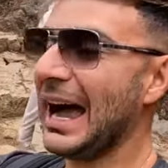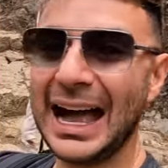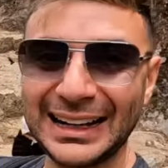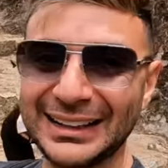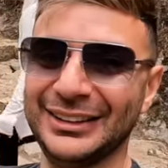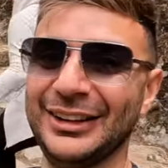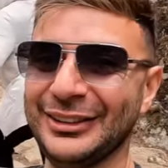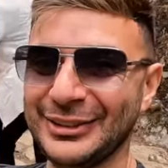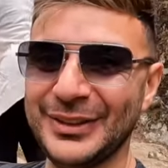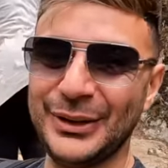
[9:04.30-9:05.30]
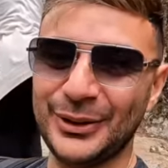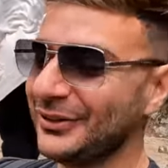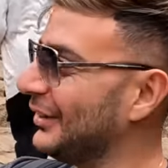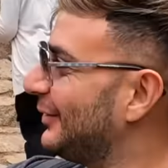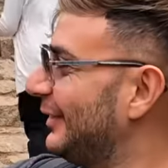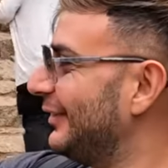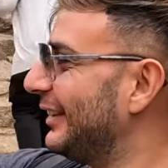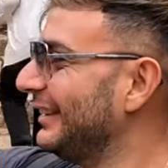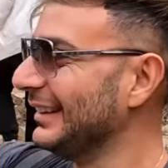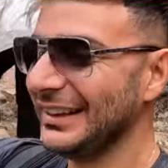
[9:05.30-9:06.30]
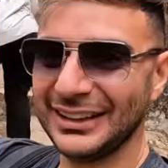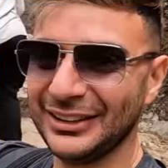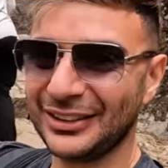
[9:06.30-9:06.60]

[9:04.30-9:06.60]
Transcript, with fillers: hanging in the middle of this river. It